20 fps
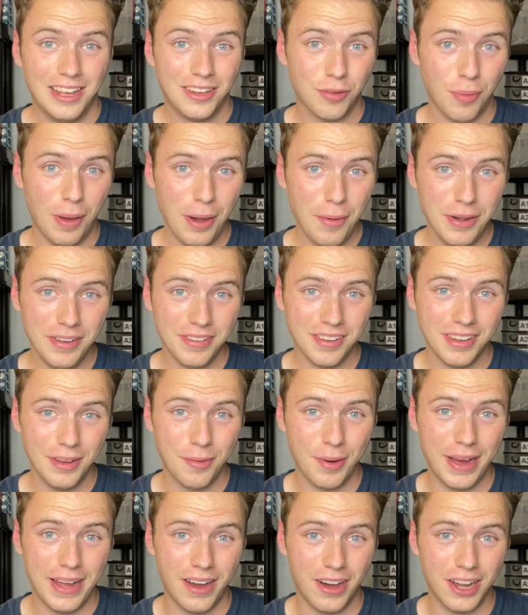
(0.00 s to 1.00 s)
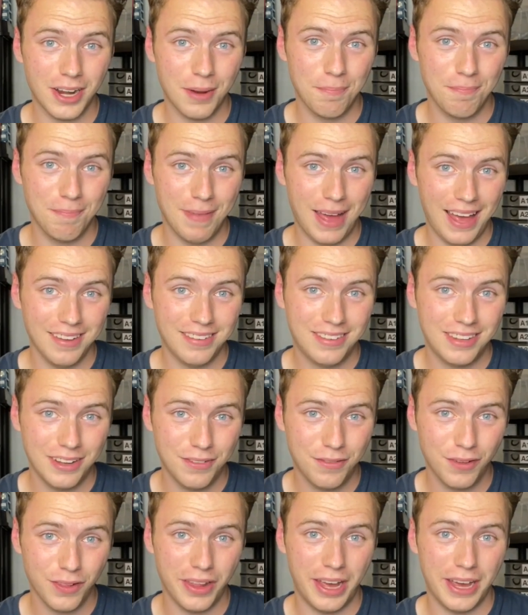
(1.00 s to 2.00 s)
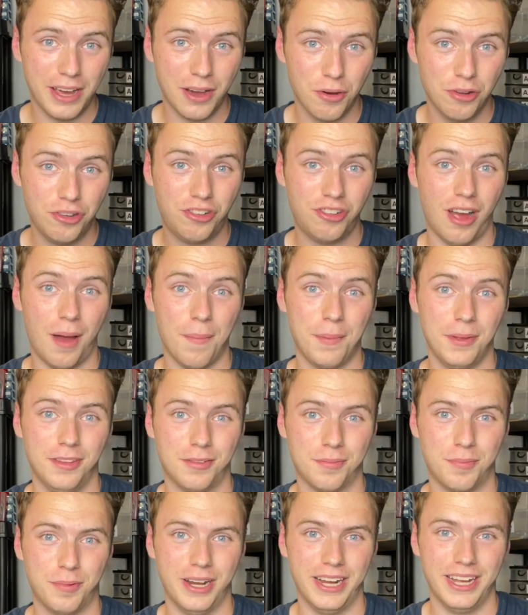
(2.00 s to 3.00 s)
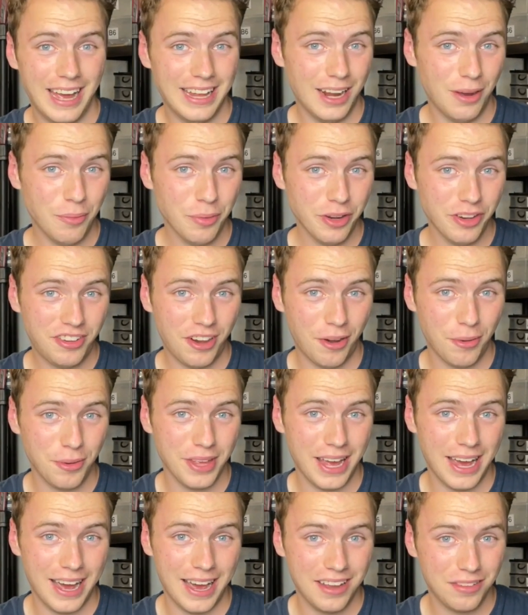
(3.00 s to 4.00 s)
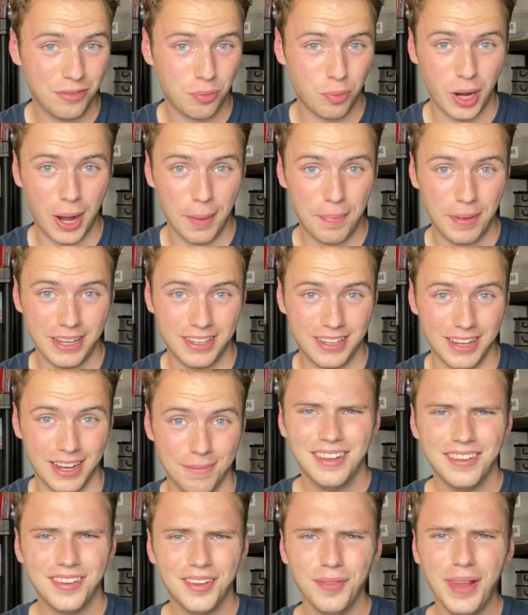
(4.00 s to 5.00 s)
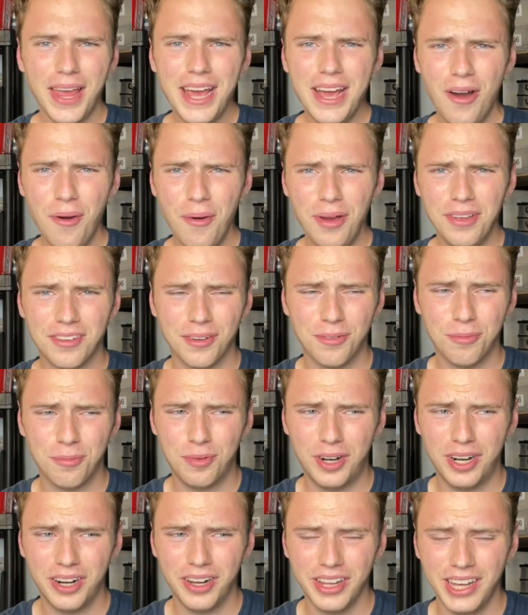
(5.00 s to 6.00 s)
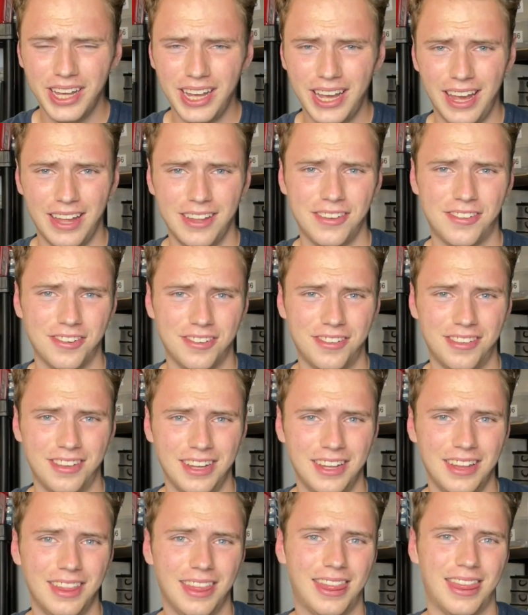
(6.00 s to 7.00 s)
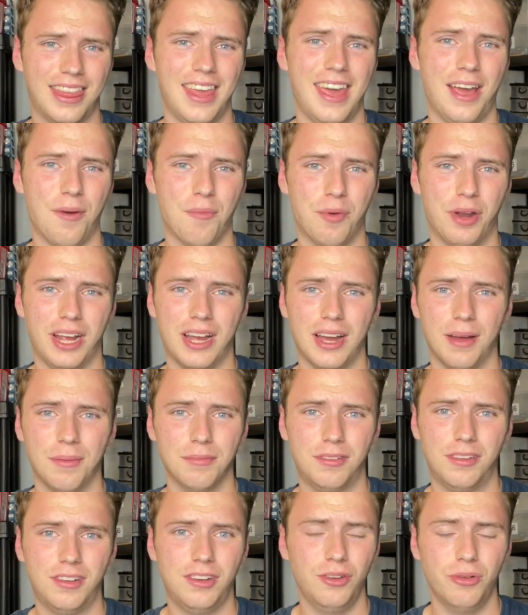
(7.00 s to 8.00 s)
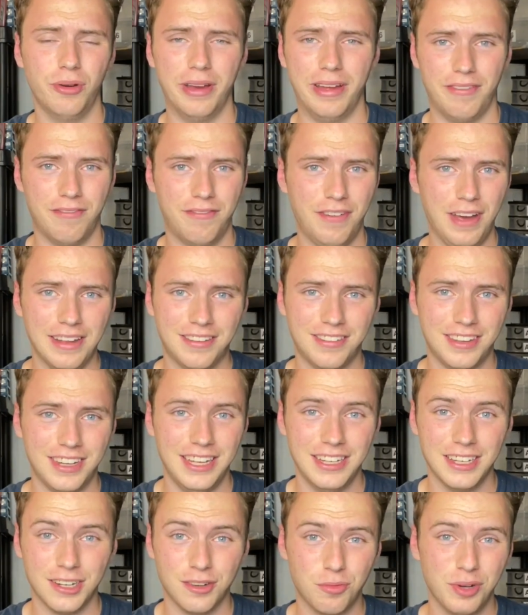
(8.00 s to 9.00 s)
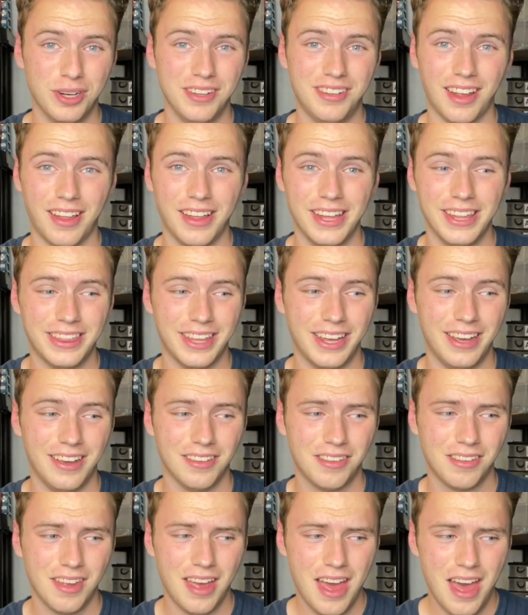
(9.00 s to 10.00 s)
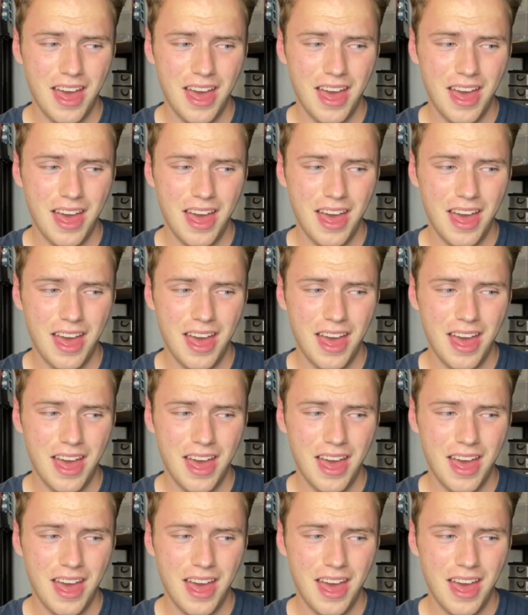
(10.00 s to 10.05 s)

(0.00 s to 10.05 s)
So I recently went on a massive Lego shopping spree, and I want to share with you guys what I picked up. So Lego is a really interesting thing when it comes to investing and reselling things.